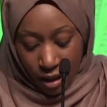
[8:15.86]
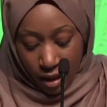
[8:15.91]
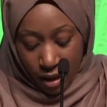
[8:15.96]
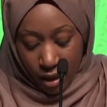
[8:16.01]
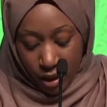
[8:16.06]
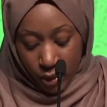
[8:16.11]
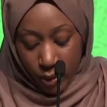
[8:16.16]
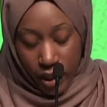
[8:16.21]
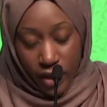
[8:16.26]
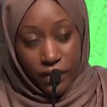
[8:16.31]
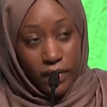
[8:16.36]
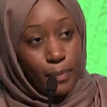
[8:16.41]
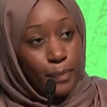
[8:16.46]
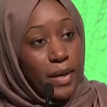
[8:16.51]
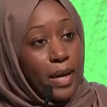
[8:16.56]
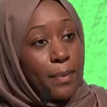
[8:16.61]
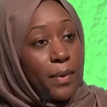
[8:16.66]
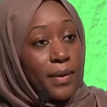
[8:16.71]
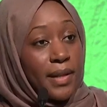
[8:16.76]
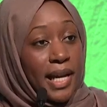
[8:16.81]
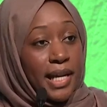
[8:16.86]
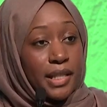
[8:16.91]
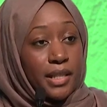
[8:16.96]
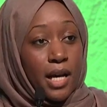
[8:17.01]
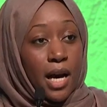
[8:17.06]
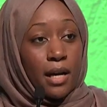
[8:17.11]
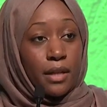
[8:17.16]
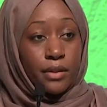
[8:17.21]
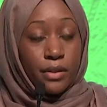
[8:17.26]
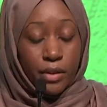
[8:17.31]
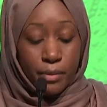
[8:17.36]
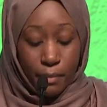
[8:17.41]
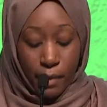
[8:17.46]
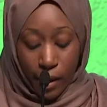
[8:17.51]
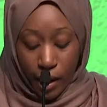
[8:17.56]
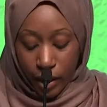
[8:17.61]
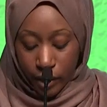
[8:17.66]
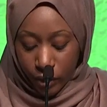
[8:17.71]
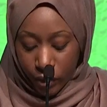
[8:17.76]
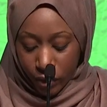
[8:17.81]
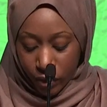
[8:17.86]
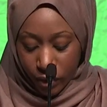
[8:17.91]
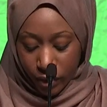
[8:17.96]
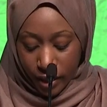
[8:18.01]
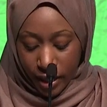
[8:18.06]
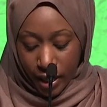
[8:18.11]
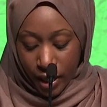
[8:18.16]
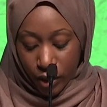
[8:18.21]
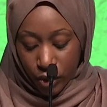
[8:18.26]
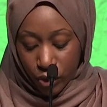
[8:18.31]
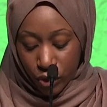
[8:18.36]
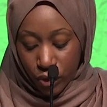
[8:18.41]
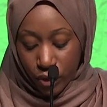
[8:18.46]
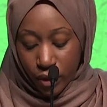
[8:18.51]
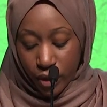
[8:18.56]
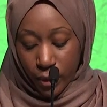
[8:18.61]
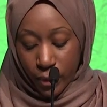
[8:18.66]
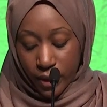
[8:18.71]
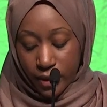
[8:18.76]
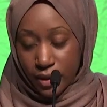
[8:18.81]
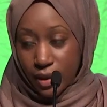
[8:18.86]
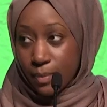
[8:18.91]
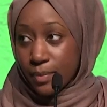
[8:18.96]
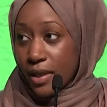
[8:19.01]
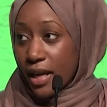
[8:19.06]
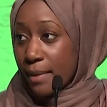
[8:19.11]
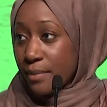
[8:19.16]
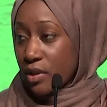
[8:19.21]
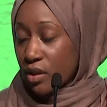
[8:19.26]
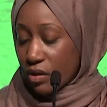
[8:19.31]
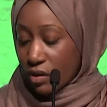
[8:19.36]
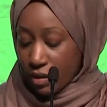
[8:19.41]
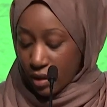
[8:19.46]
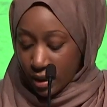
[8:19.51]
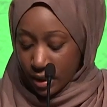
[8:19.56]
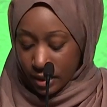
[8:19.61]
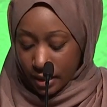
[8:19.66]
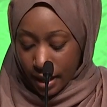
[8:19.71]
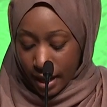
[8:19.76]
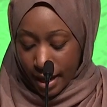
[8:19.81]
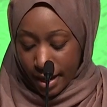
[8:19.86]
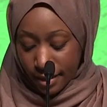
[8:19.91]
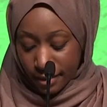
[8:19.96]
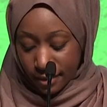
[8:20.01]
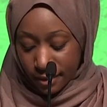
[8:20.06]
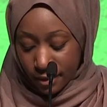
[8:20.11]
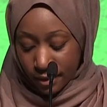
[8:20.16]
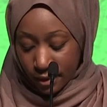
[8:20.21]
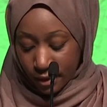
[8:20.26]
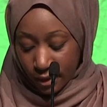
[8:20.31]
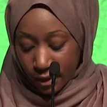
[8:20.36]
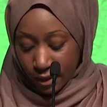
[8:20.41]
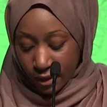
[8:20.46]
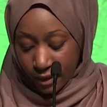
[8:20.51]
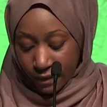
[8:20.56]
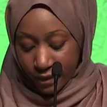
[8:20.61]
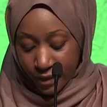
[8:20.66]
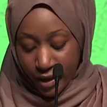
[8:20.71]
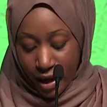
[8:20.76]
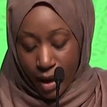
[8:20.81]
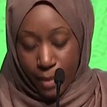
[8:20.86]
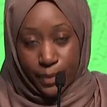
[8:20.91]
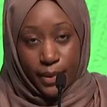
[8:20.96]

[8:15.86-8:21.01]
So even people like Dr. Martin Luther King Jr. were sometimes criticized for not